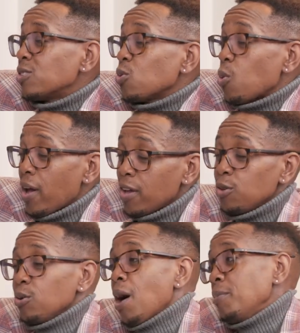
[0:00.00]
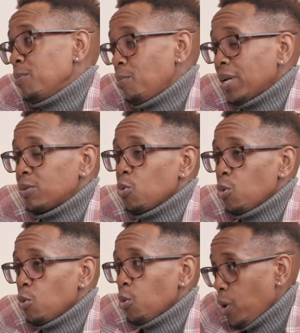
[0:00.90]
that's where you, I mean, but
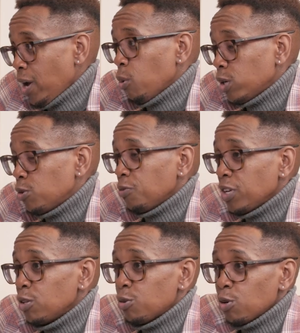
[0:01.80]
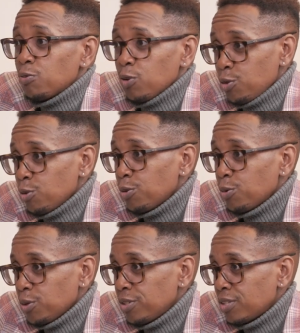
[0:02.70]
where what you feel you wrote for
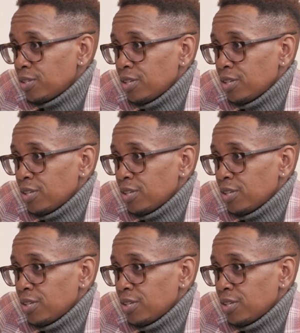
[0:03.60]
youth was...